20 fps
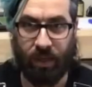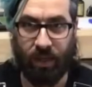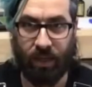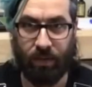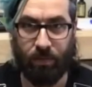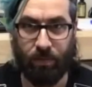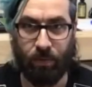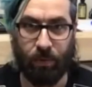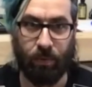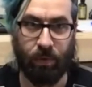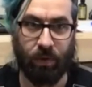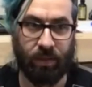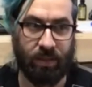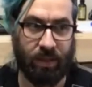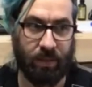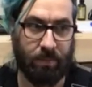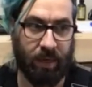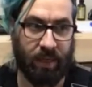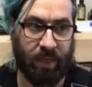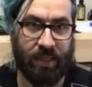I woodworked
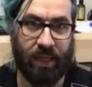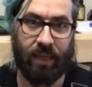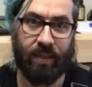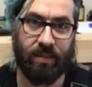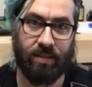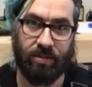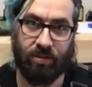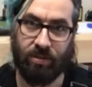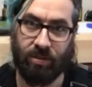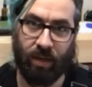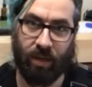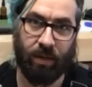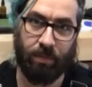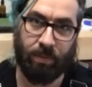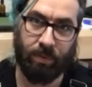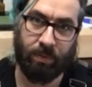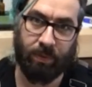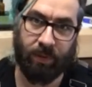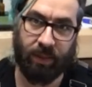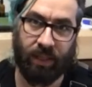in my dad's shop,
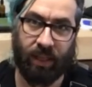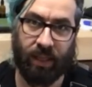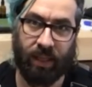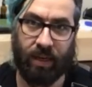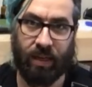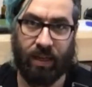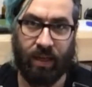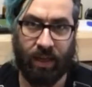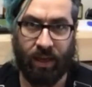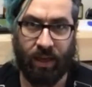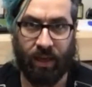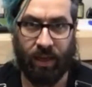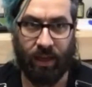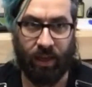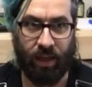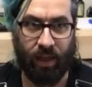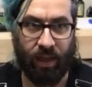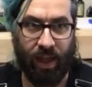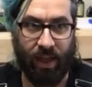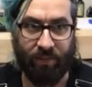but then
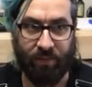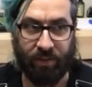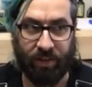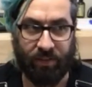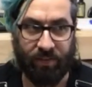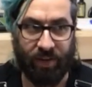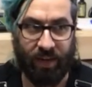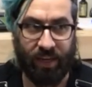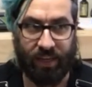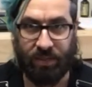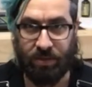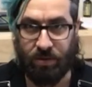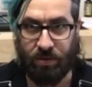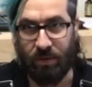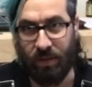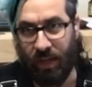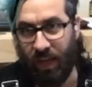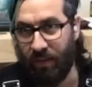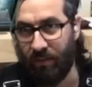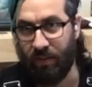after leaving high
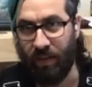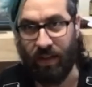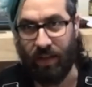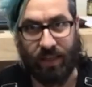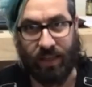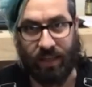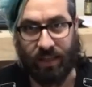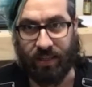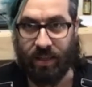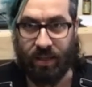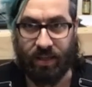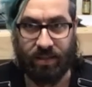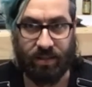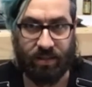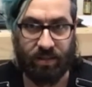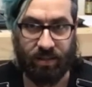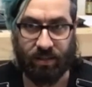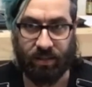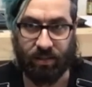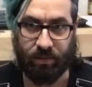school, I kind of lost access
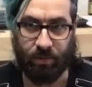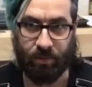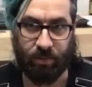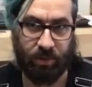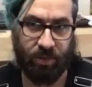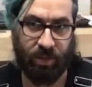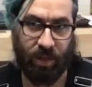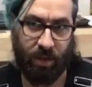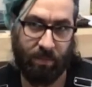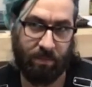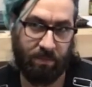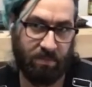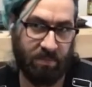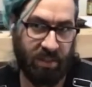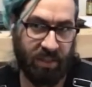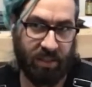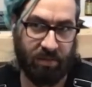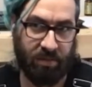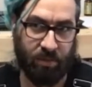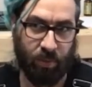to the shop.
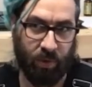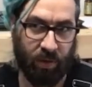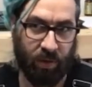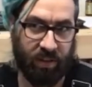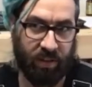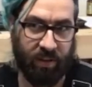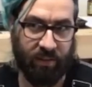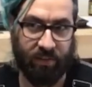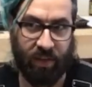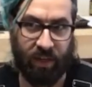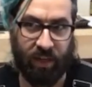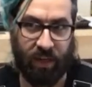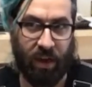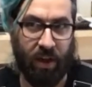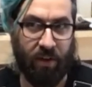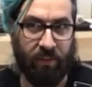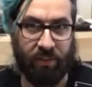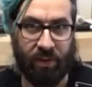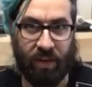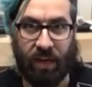Didn't work there very
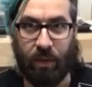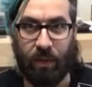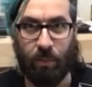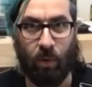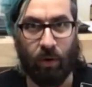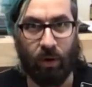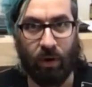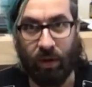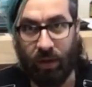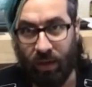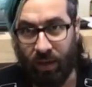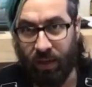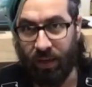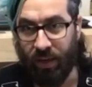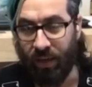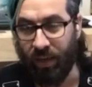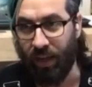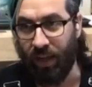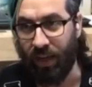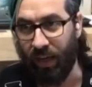often anymore,
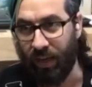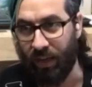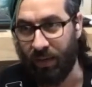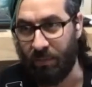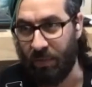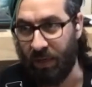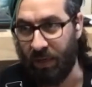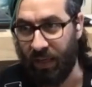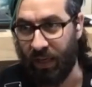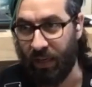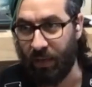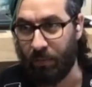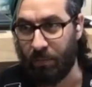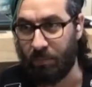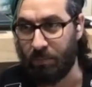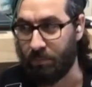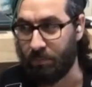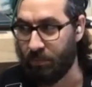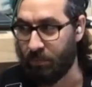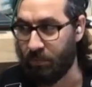and
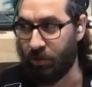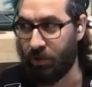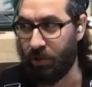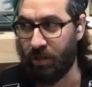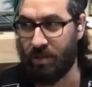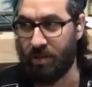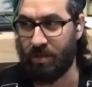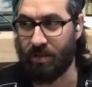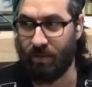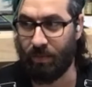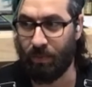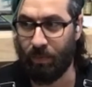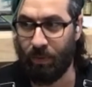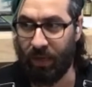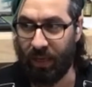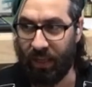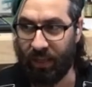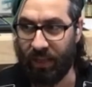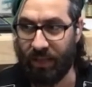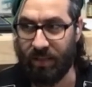I'm just
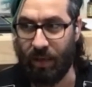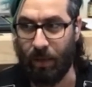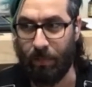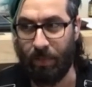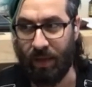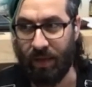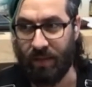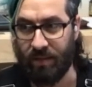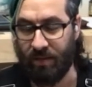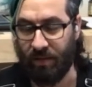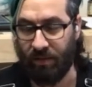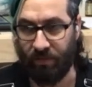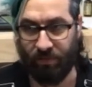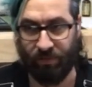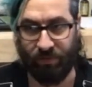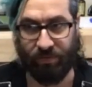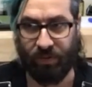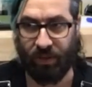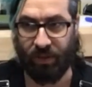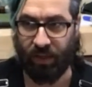picking this up as of
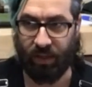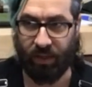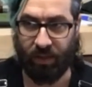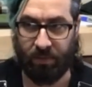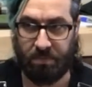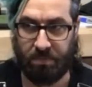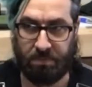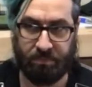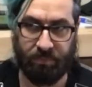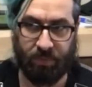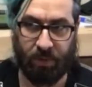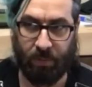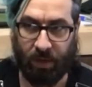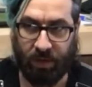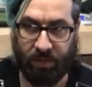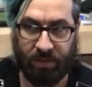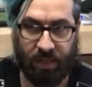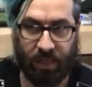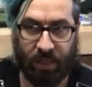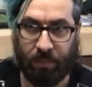
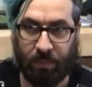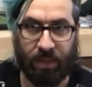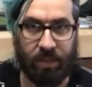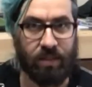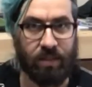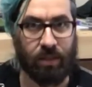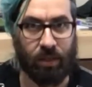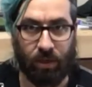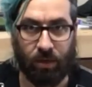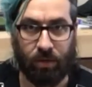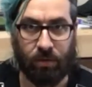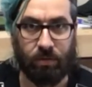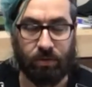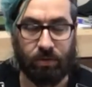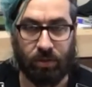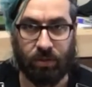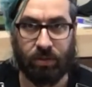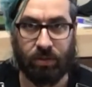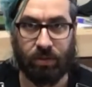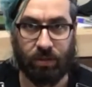about 10 months ago.
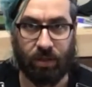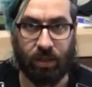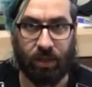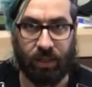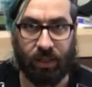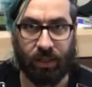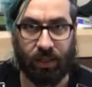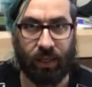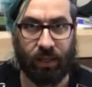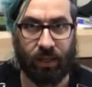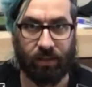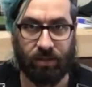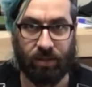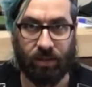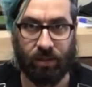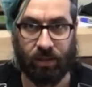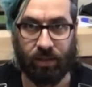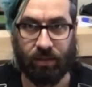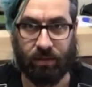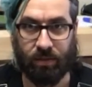Just starting to get
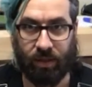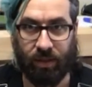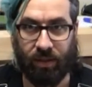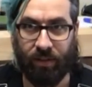started.